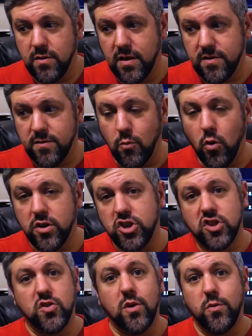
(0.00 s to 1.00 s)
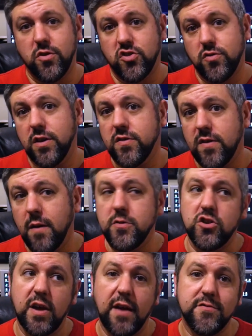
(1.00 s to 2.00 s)
it's more than just knowing what your strengths are,
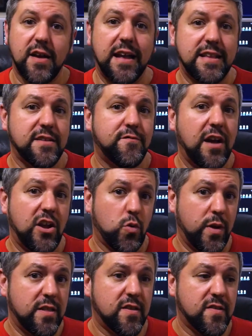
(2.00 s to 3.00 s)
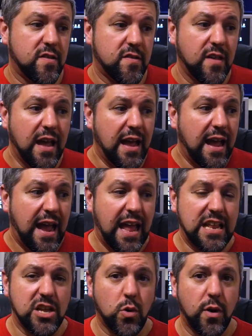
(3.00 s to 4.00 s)
but you have to identify your weaknesses
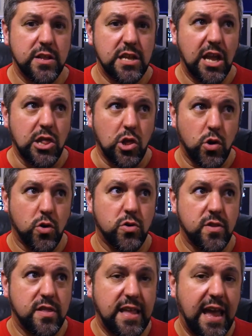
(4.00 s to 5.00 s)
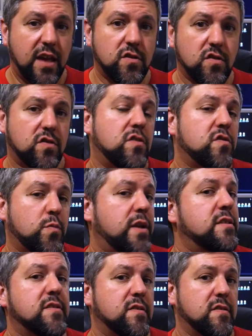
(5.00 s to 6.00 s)
and then going and learn the answers to those
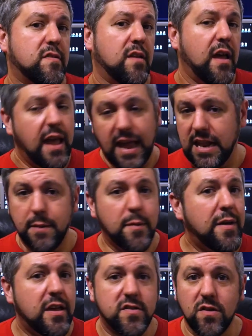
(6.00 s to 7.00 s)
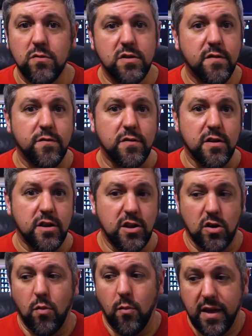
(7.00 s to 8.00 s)
weaknesses. And MMA is no different. You
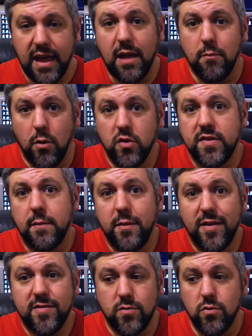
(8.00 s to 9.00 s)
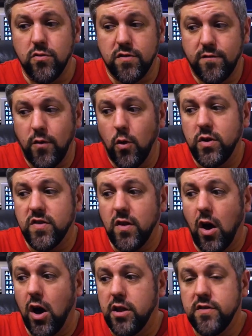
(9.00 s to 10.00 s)
know, again, most MMA schools focus
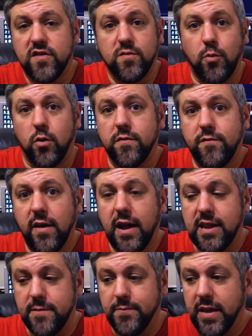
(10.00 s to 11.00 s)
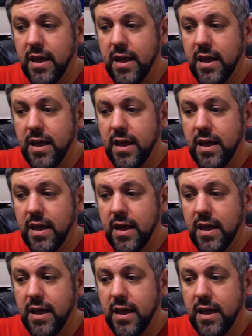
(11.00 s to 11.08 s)
on sport fighting,